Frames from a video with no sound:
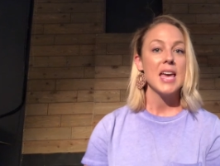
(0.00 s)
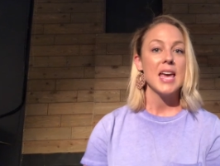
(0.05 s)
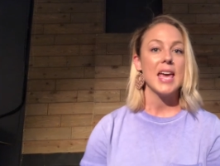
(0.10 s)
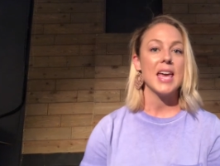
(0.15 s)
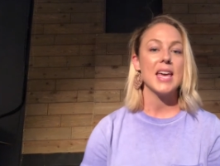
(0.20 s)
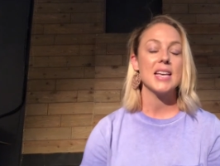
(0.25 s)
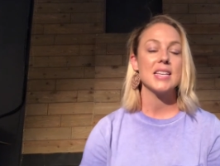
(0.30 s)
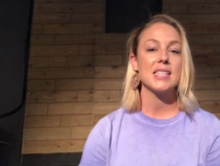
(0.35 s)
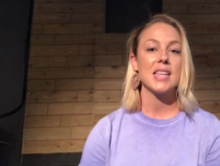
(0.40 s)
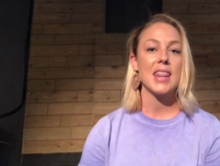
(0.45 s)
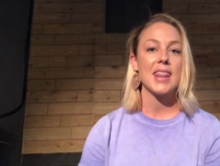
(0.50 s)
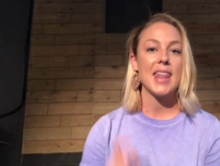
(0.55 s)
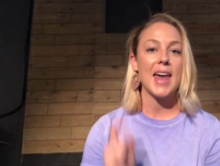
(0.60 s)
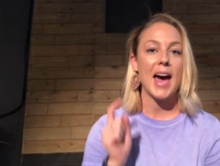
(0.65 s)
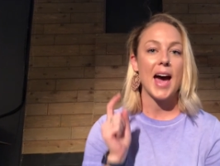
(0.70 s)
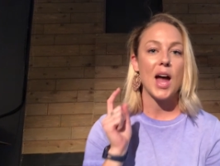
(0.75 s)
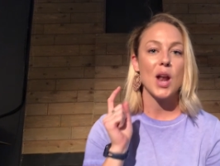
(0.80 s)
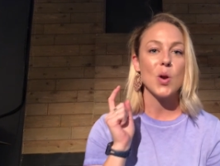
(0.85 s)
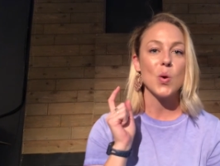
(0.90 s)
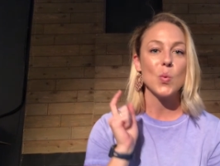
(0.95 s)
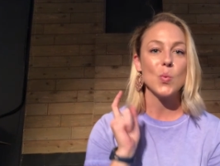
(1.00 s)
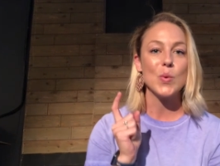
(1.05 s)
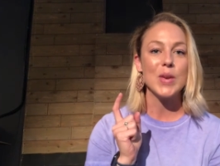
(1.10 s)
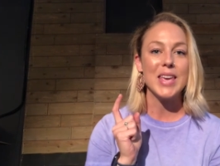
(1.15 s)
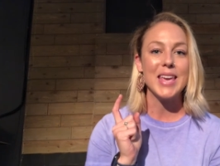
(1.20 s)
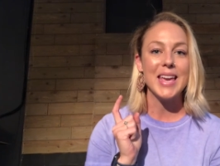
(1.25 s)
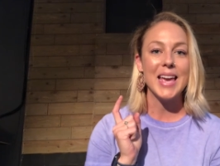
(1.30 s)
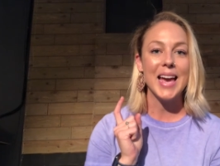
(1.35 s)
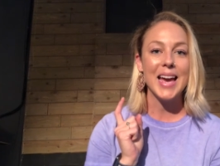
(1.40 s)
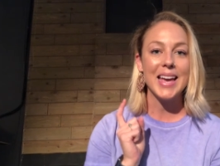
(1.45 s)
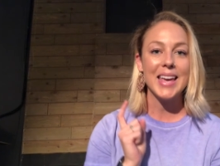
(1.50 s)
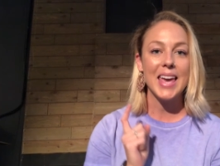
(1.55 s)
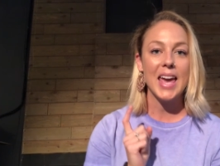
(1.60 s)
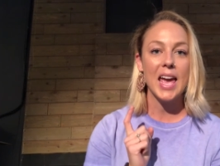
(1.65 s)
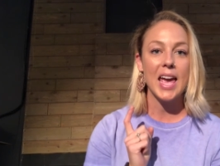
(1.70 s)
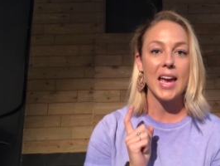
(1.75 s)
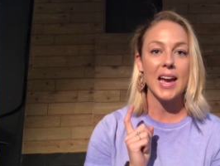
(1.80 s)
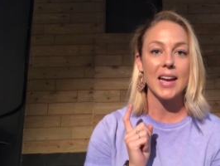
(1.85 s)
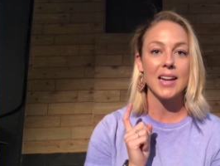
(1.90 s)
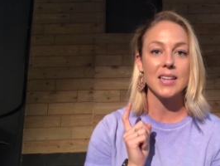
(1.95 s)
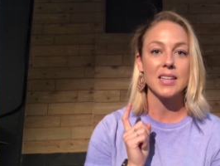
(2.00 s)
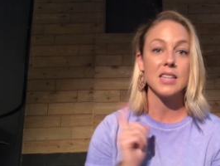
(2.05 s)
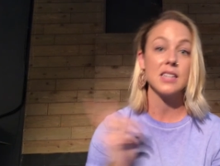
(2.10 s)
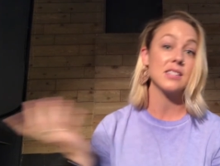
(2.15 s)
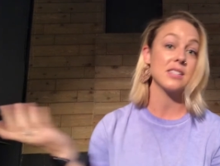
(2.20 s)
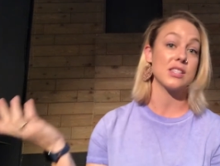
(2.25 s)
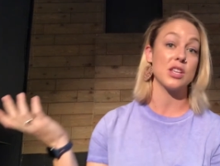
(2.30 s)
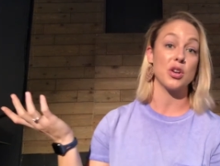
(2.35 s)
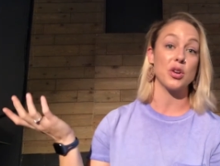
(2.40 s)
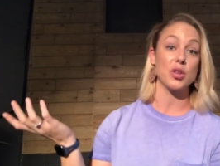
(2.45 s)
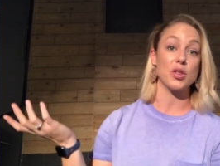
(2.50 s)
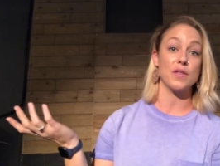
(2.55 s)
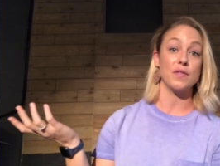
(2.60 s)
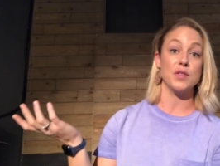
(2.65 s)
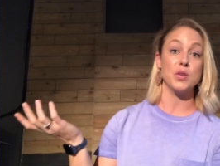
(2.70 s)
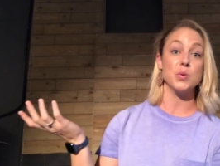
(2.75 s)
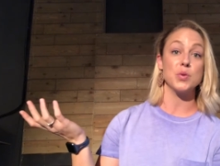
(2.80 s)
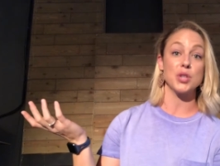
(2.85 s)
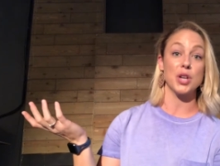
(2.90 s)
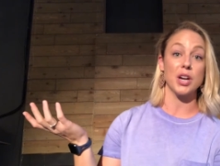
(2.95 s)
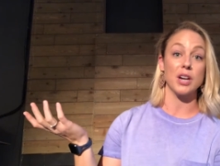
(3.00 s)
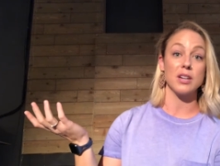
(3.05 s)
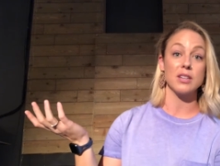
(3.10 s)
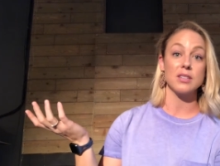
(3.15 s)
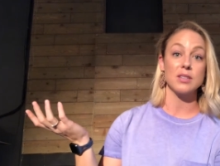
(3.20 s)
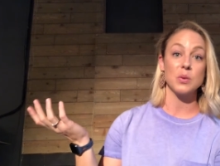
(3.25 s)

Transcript: is that we can consider the future.